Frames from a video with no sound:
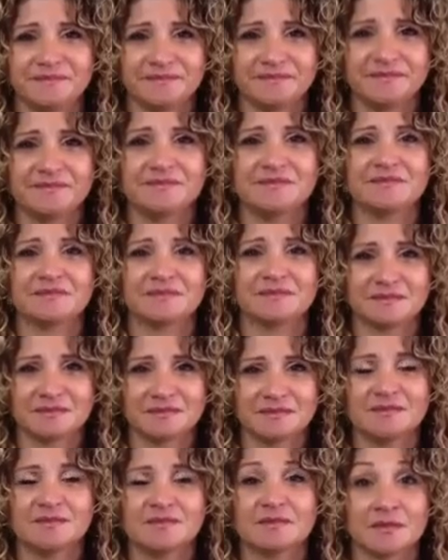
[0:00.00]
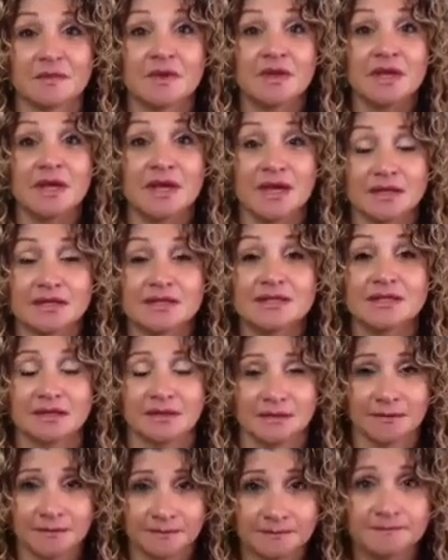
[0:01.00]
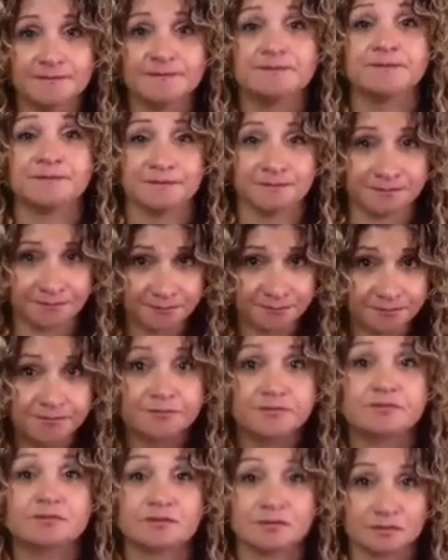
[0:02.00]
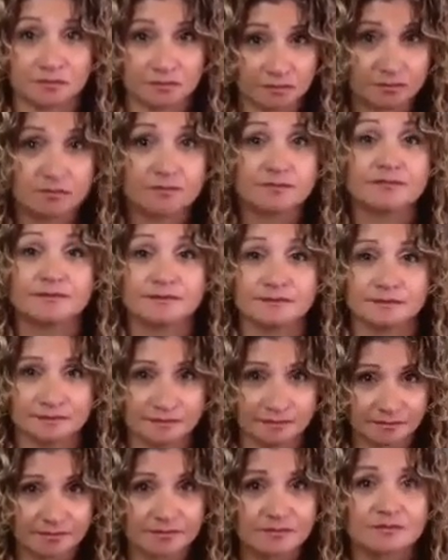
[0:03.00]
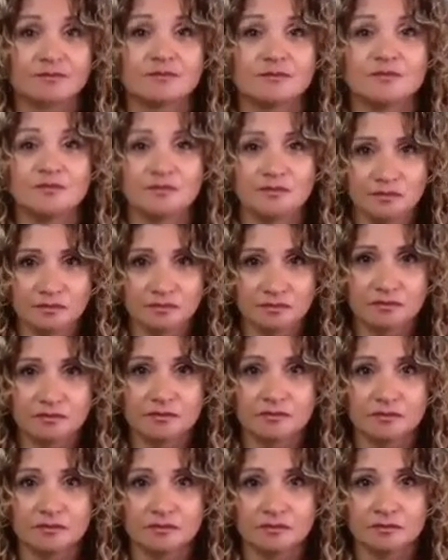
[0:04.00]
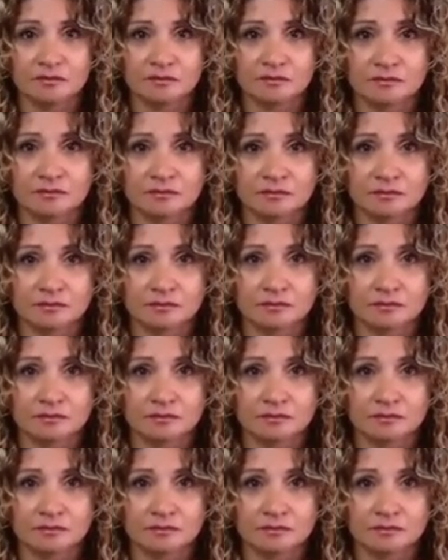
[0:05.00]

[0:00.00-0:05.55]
(not speaking)